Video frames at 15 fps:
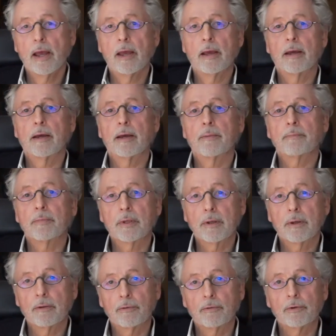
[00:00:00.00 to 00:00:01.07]

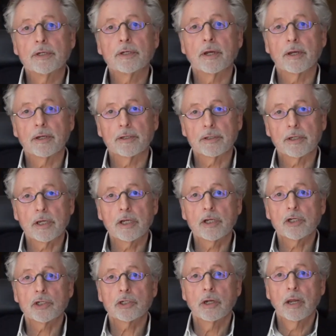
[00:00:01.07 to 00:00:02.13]
3 days
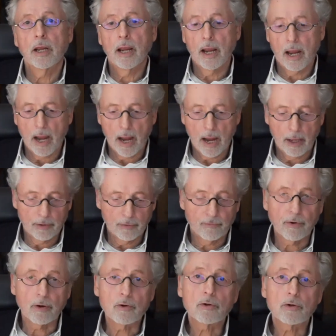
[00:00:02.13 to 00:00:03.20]
each. And the
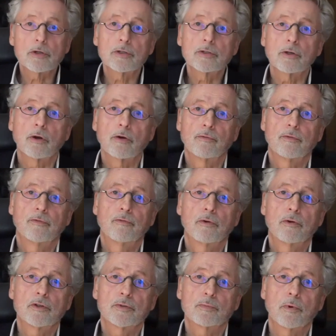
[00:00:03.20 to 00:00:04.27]
focus of the
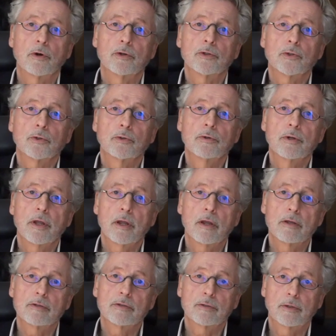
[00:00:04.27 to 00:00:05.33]
first module
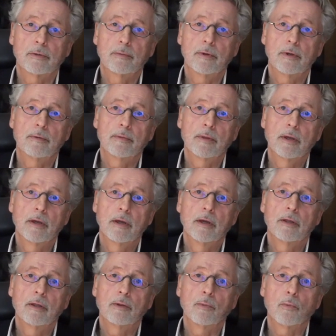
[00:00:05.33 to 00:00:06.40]
is the
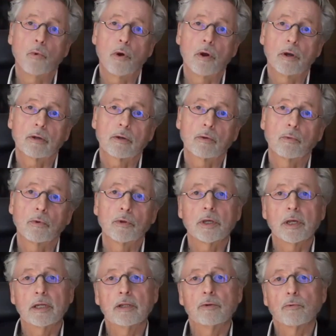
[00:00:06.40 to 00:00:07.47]
work with
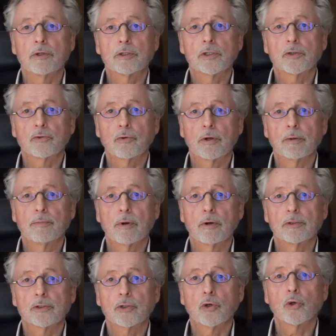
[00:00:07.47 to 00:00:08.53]
Healing Voices
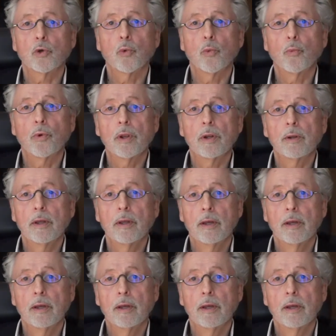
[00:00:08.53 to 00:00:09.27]
Rainbow. So you will